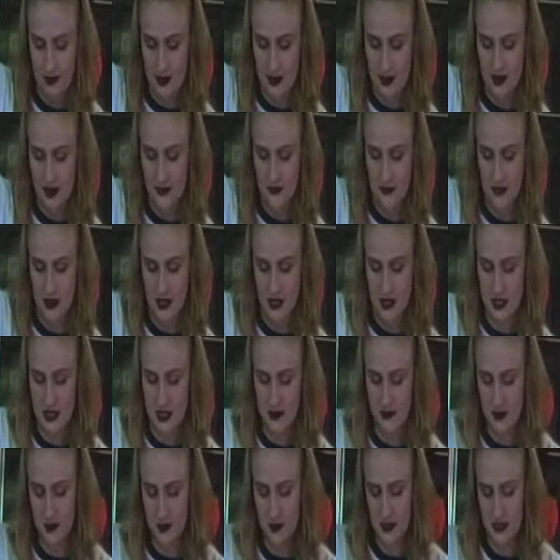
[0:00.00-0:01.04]
And then when it
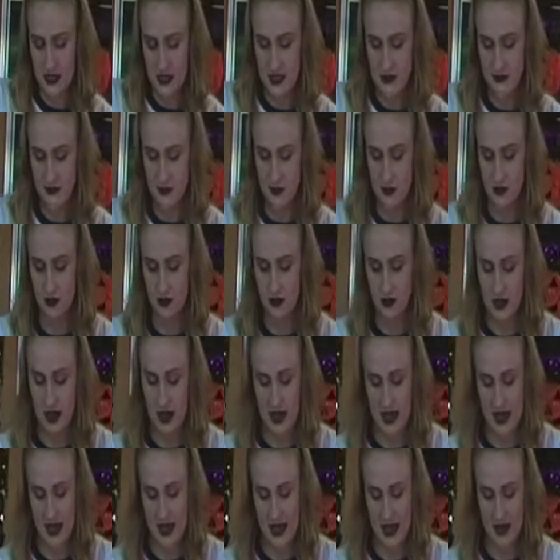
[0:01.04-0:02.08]
comes a bit difficult,
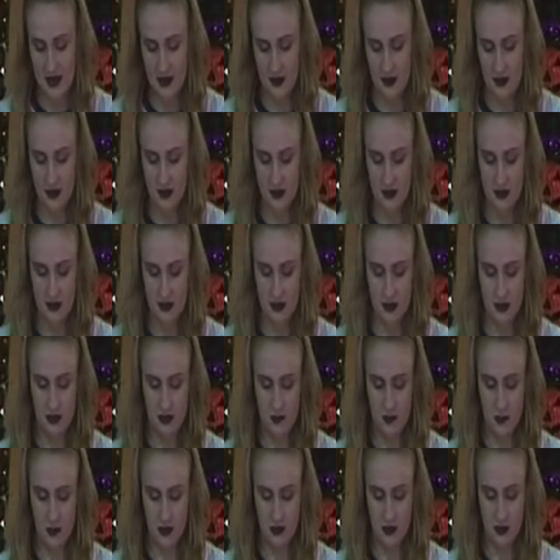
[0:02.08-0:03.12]
add
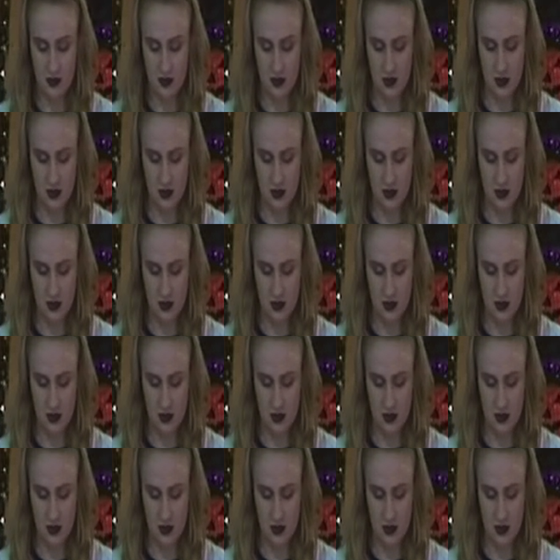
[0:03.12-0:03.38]
the milk.